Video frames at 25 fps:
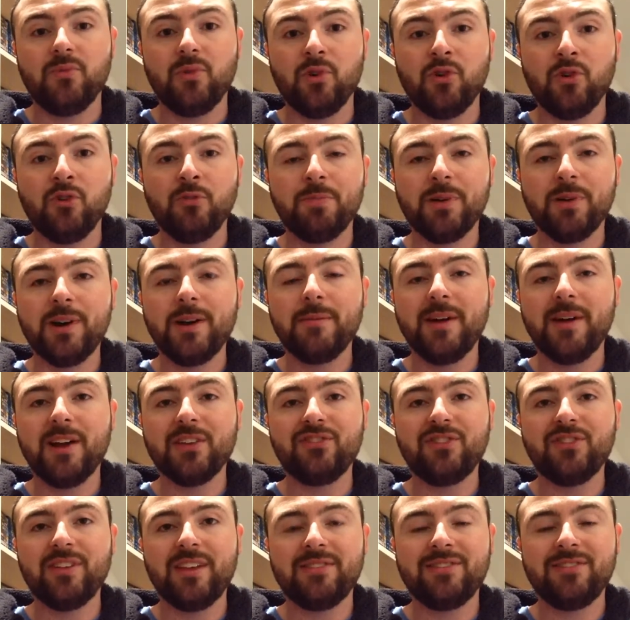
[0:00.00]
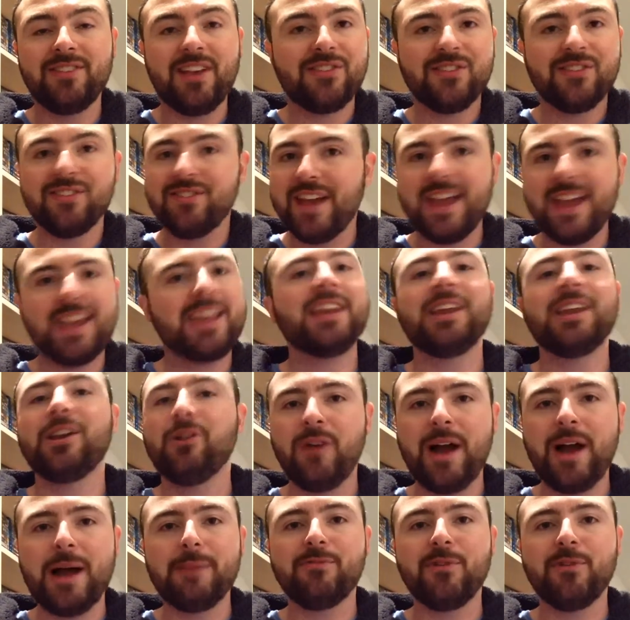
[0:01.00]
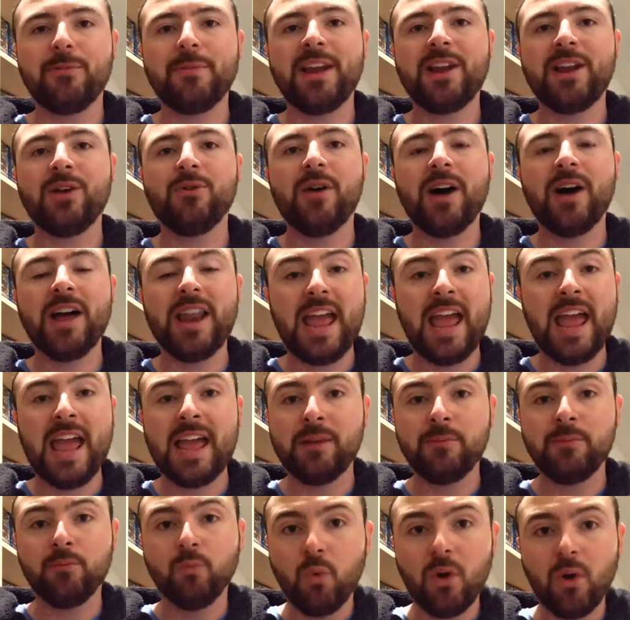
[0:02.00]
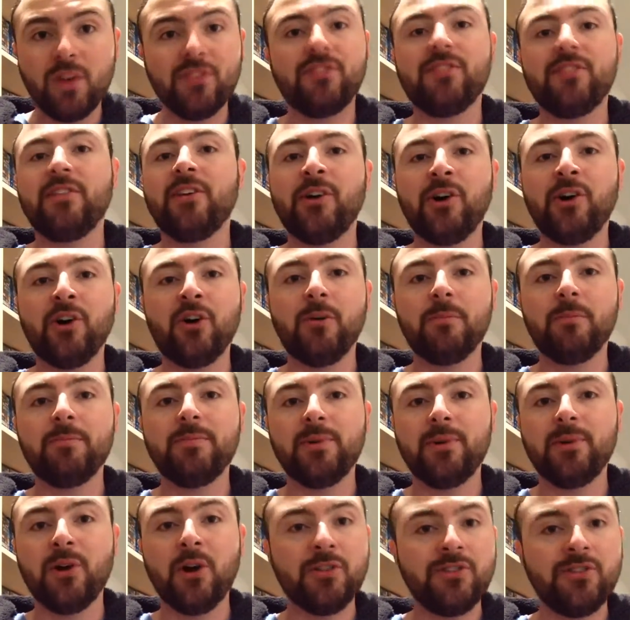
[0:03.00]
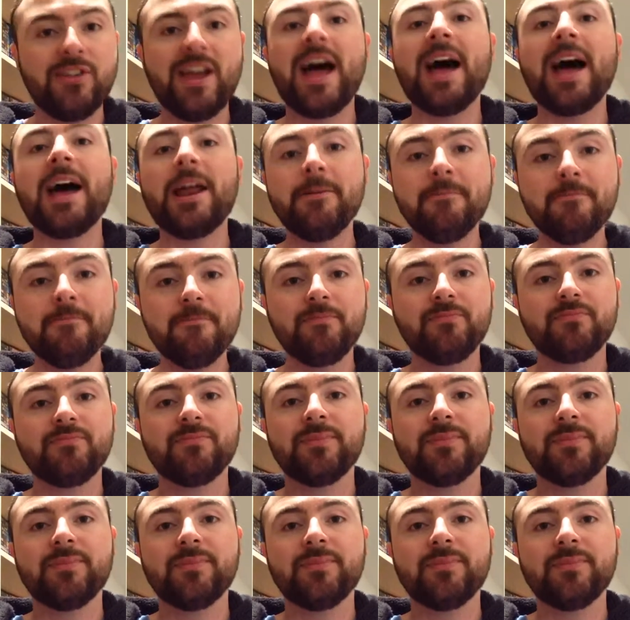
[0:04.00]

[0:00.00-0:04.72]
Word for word: who pretty much doesn't take any crap from anyone and wants to help her dad,